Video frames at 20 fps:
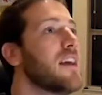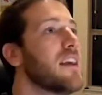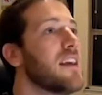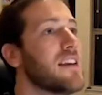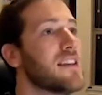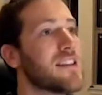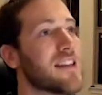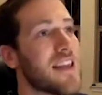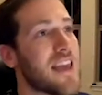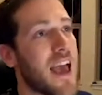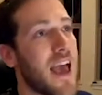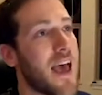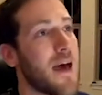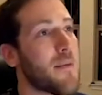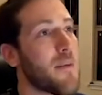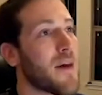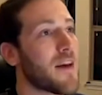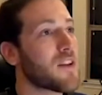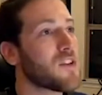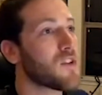is the
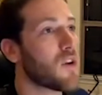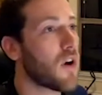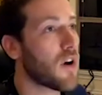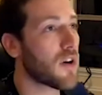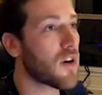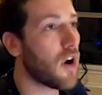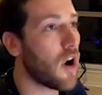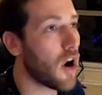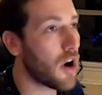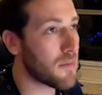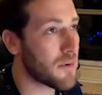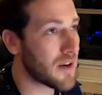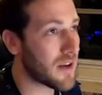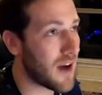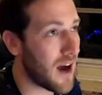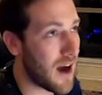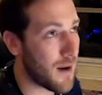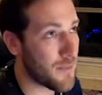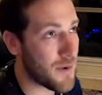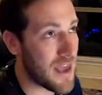MXR carbon
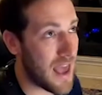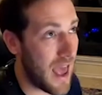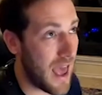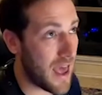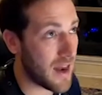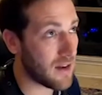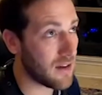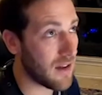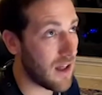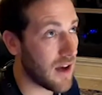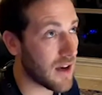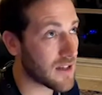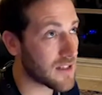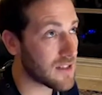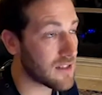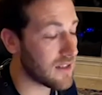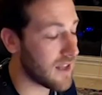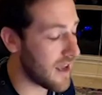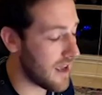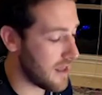copy analog
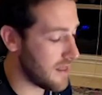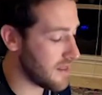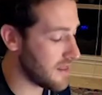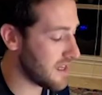delay.